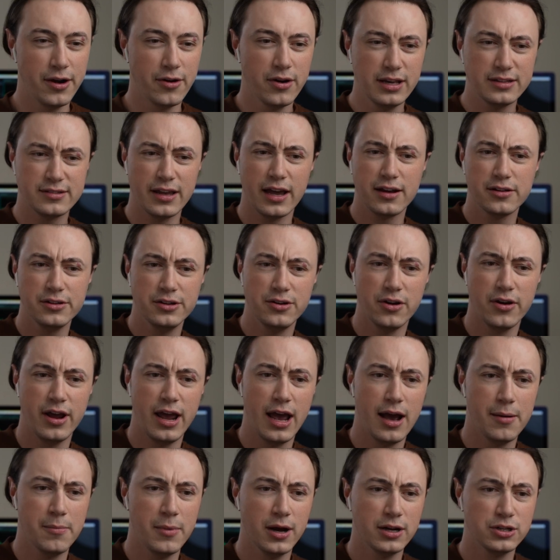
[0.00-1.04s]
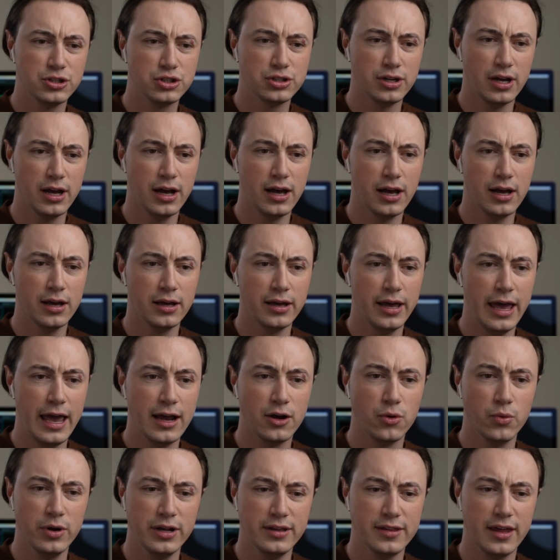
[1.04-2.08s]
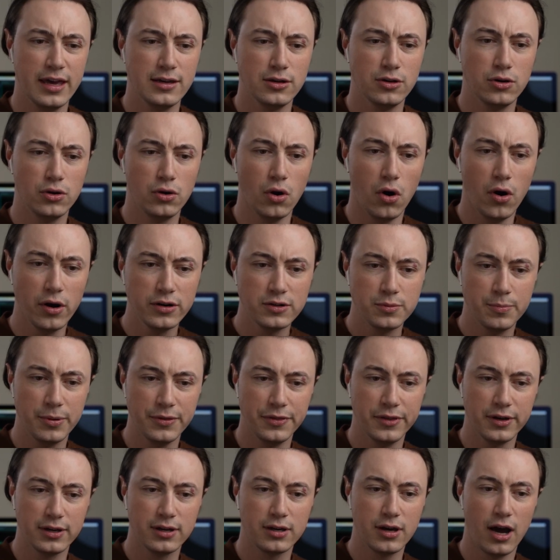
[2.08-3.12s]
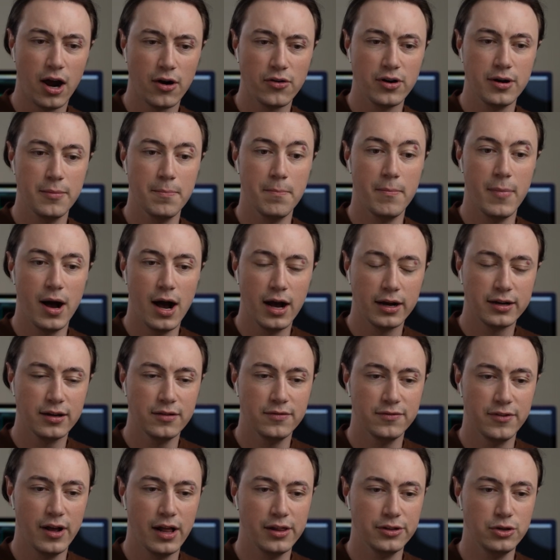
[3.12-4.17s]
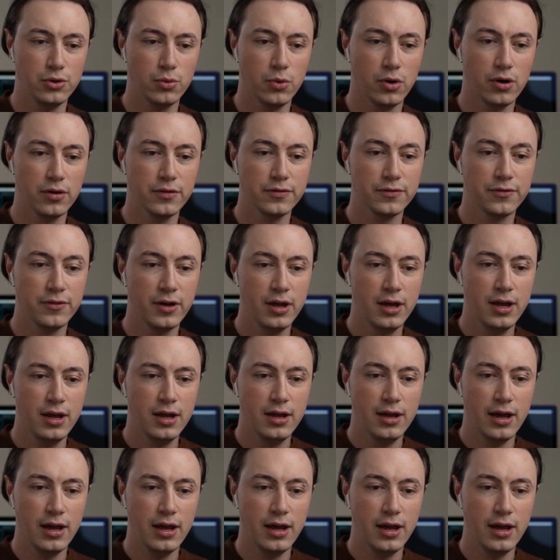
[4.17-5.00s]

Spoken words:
I don't exactly know how much equity they got, but the current market value of